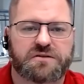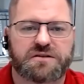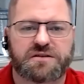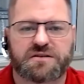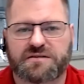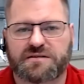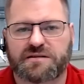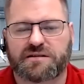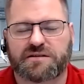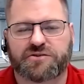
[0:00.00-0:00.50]
to
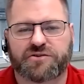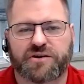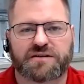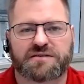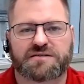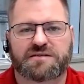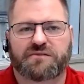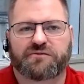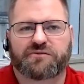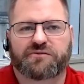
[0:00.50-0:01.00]
see
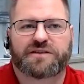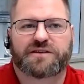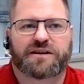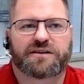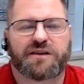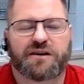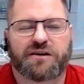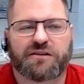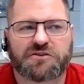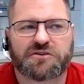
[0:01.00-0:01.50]
transceiver
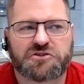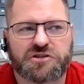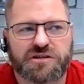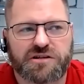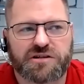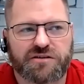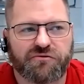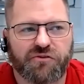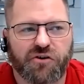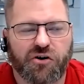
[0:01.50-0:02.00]
technology
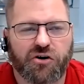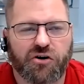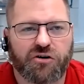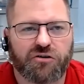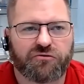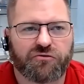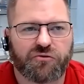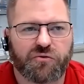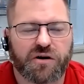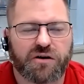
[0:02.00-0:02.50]
evolve
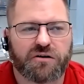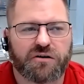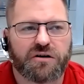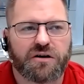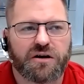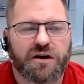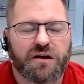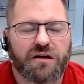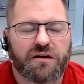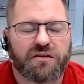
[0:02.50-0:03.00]
where
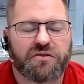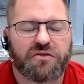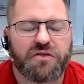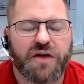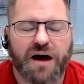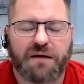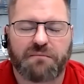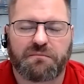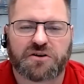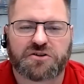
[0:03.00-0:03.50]
that
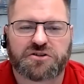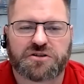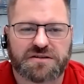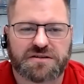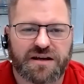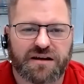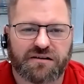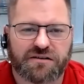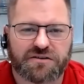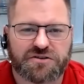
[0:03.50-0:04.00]
much
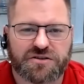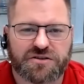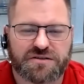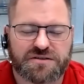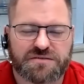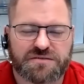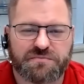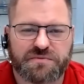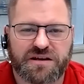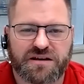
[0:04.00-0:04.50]
intelligence
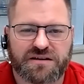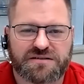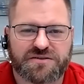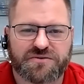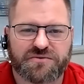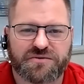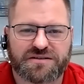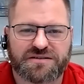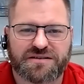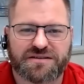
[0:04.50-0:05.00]
begins to
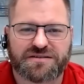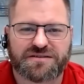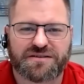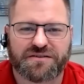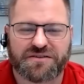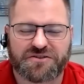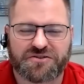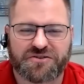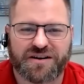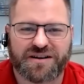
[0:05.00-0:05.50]
exist on the
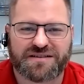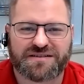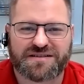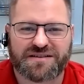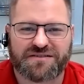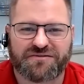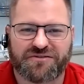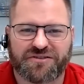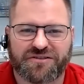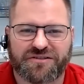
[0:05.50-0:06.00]

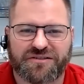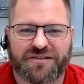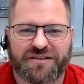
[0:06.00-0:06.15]
transceiver.